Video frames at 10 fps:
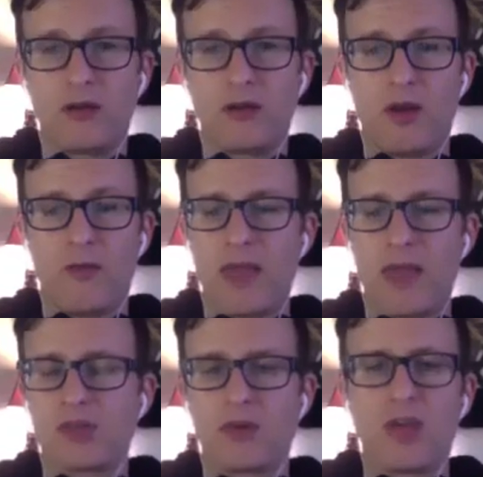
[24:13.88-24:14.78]
make
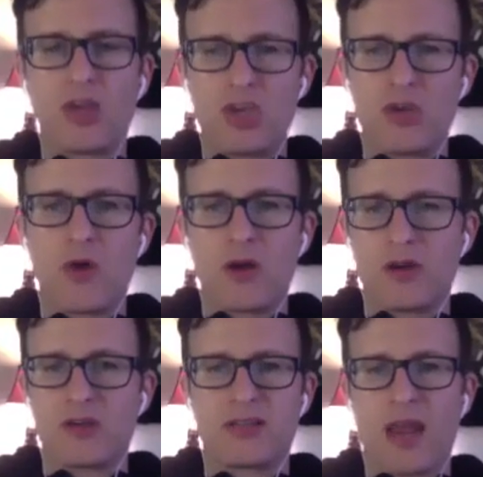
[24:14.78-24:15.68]
sure that you
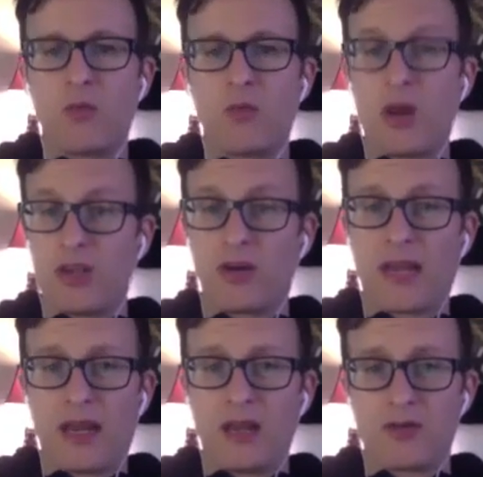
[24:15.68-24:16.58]
understand what you're
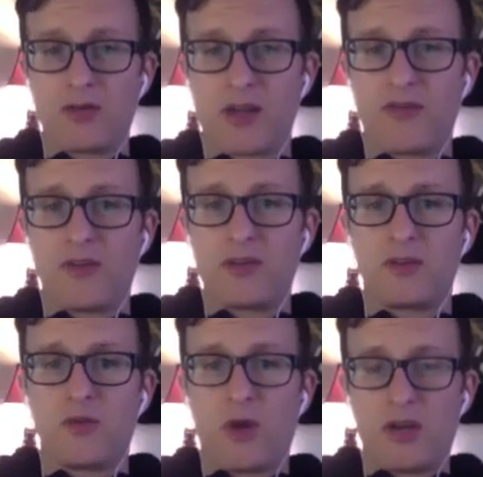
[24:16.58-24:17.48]
getting yourself
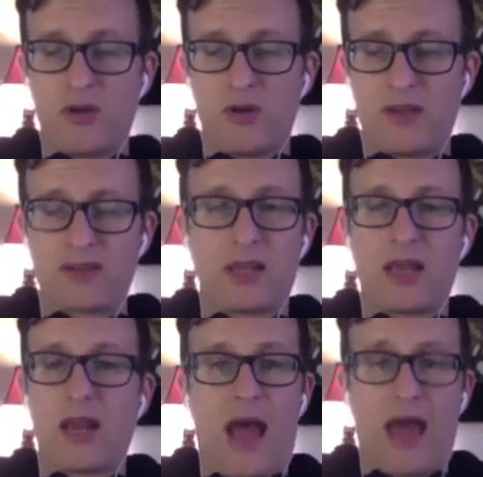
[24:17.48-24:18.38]
into, what you're investing
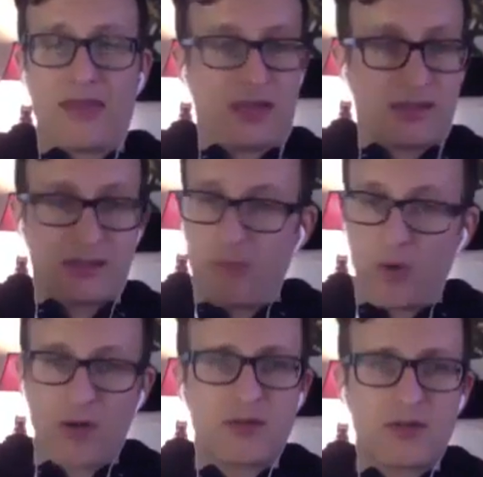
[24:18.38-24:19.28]
in. I think it's
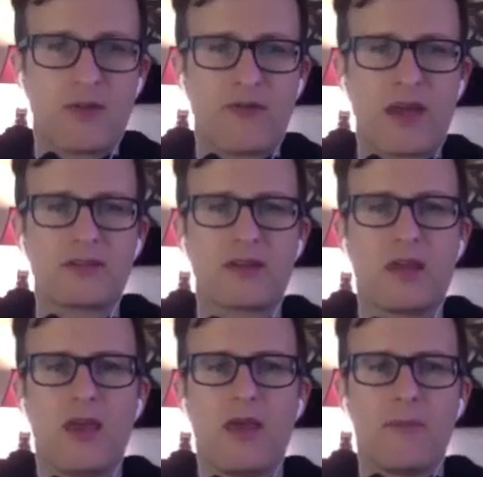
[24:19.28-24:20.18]
important to invest,
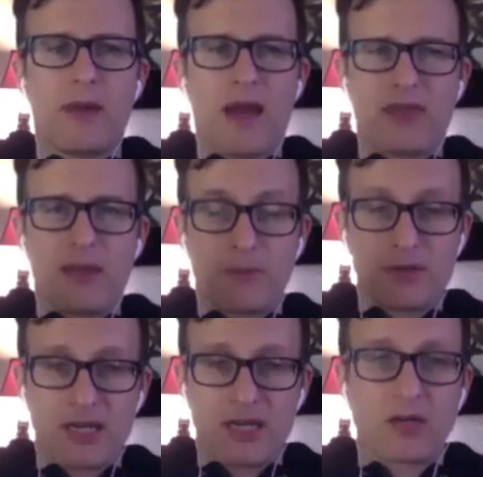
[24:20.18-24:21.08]
but I think
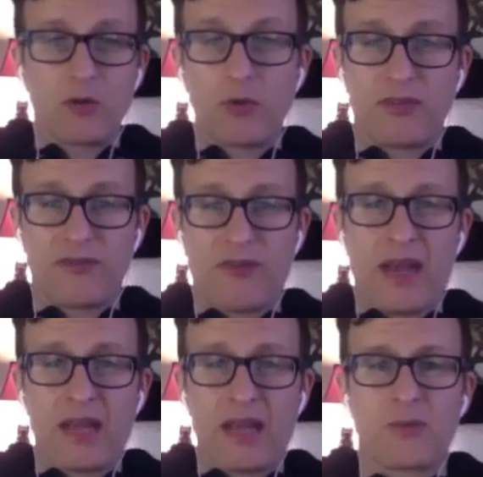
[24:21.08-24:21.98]
particularly with the
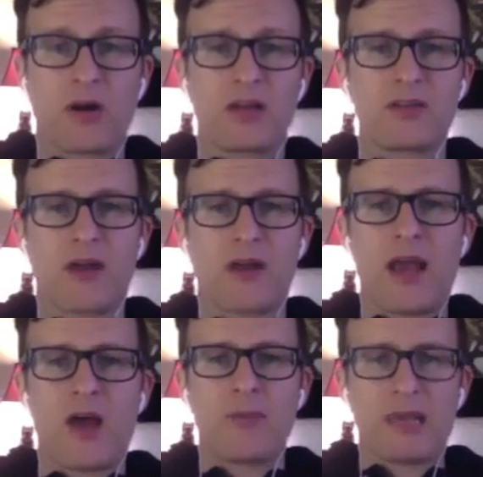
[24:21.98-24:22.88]
financial markets right
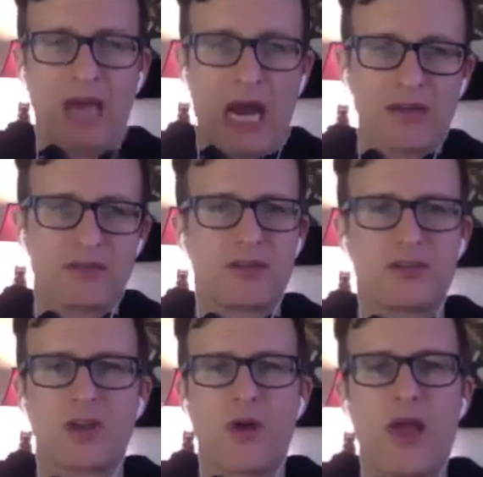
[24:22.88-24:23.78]
now, because they're
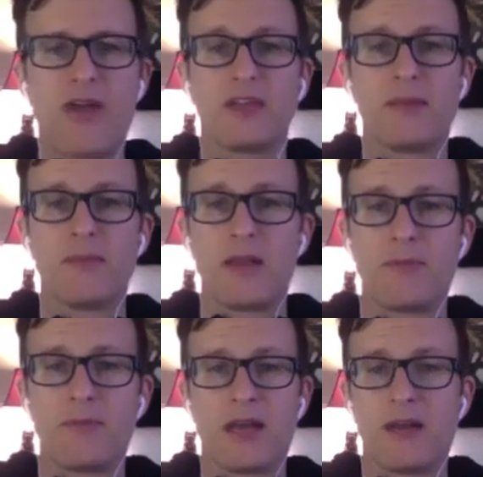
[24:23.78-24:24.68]
so heavily
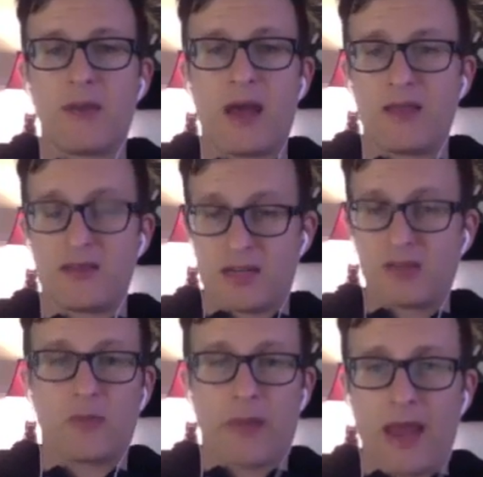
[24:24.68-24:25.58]
manipulated by the
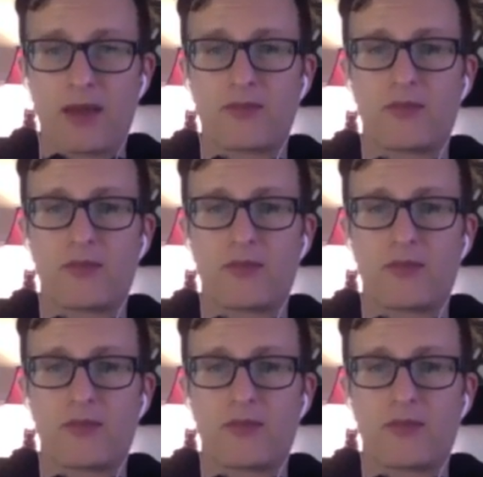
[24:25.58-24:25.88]
central banks